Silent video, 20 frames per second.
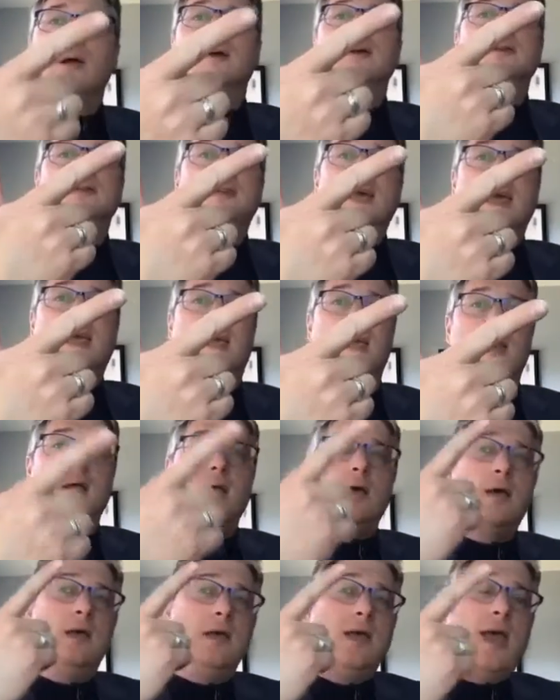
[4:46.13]
Second,
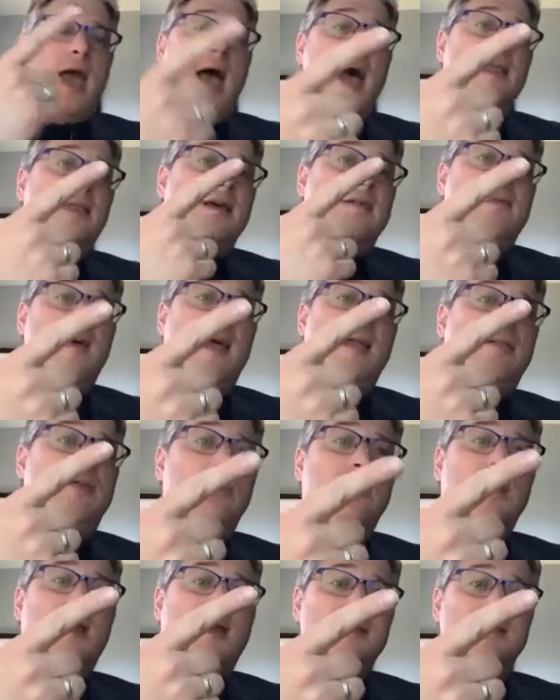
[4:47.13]
you had to have entered
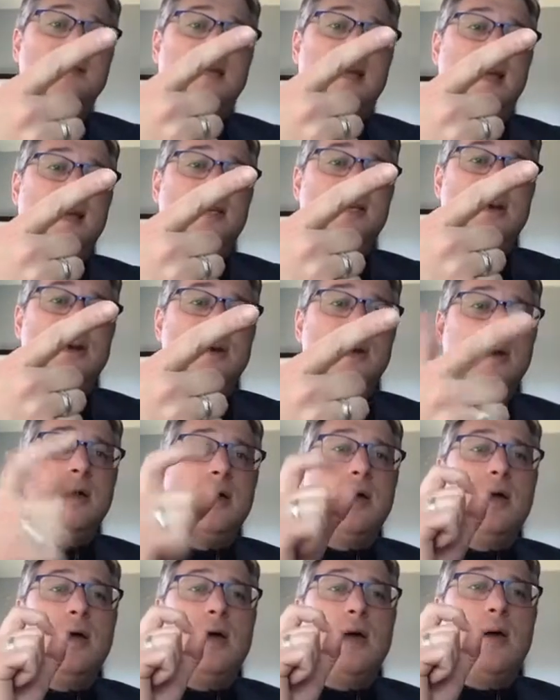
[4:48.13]
the United States
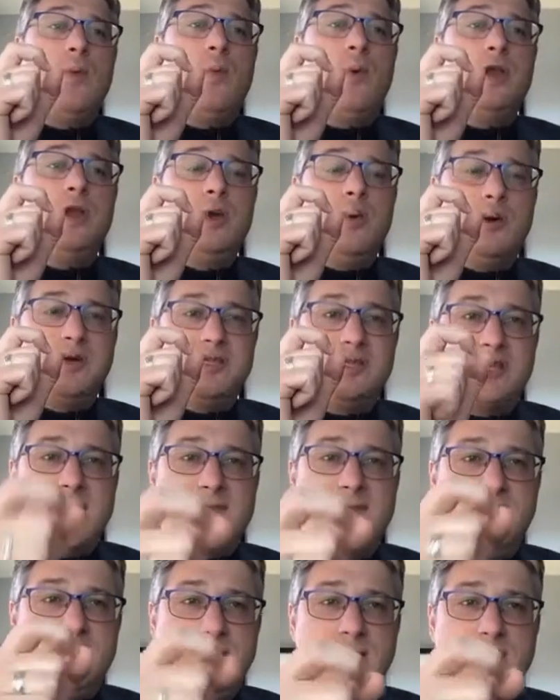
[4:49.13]
when you were
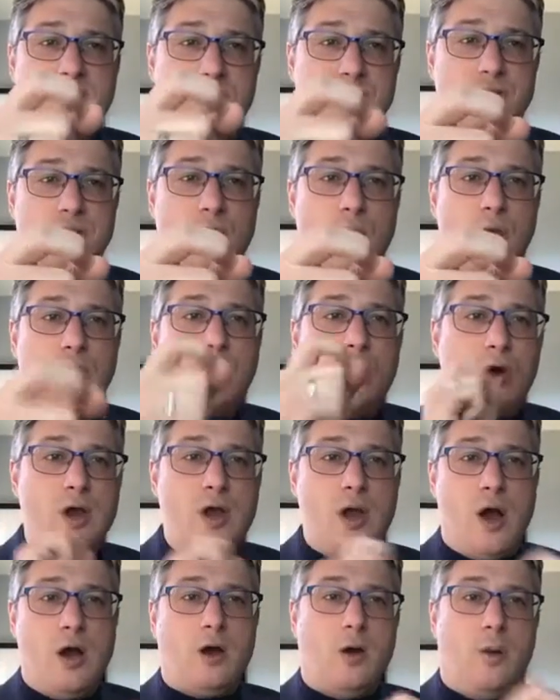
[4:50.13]
17 years old or
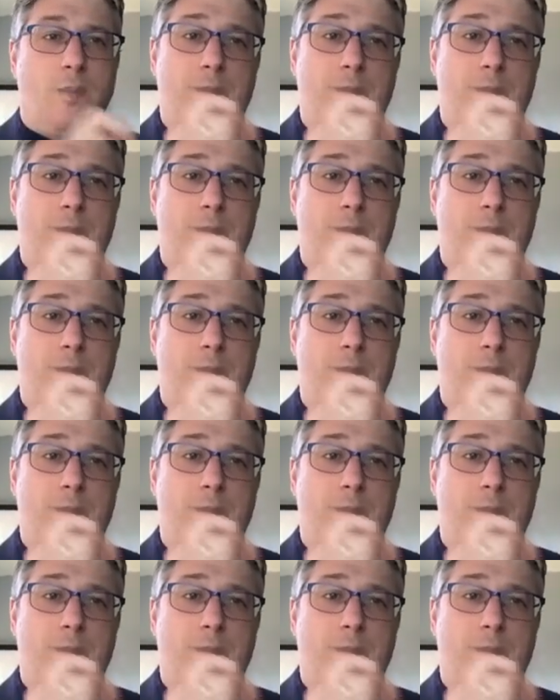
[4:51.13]
younger.